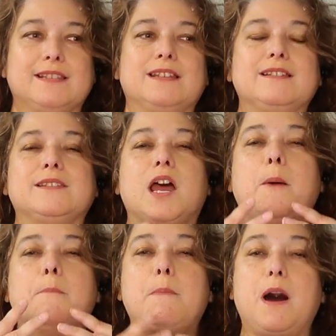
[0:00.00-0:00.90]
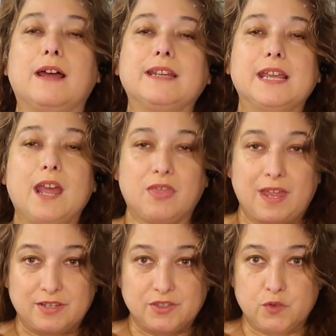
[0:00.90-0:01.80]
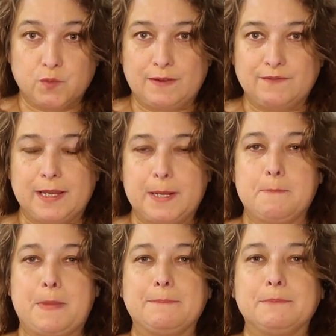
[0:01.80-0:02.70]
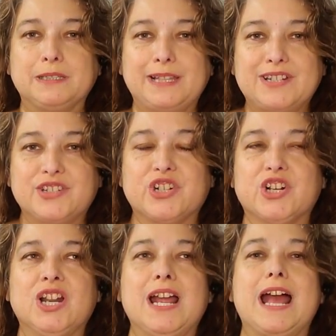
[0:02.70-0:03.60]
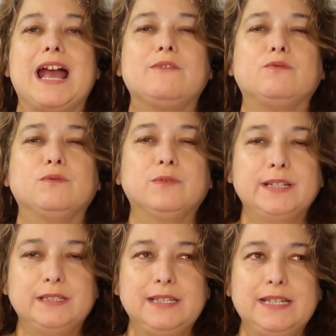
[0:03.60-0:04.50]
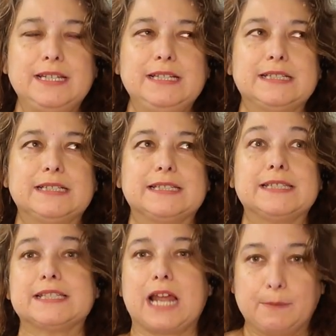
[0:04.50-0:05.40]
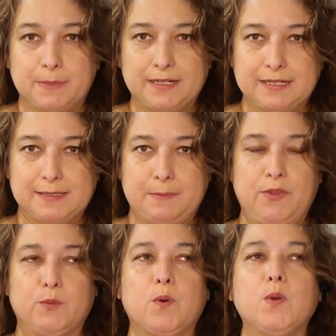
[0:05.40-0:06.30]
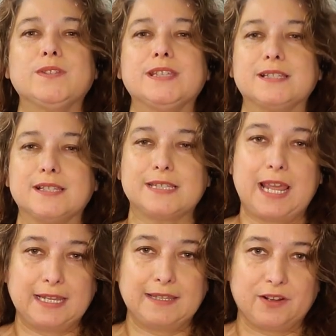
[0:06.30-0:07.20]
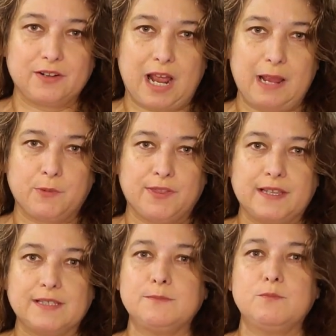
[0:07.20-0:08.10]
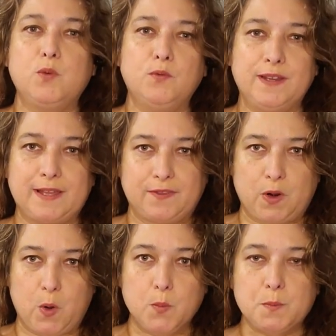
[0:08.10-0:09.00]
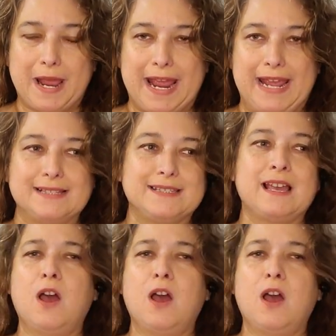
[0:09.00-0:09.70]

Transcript: It is a body that is driven by pleasure and really stopping to smell the roses and taking their time with things and moving at their own pace.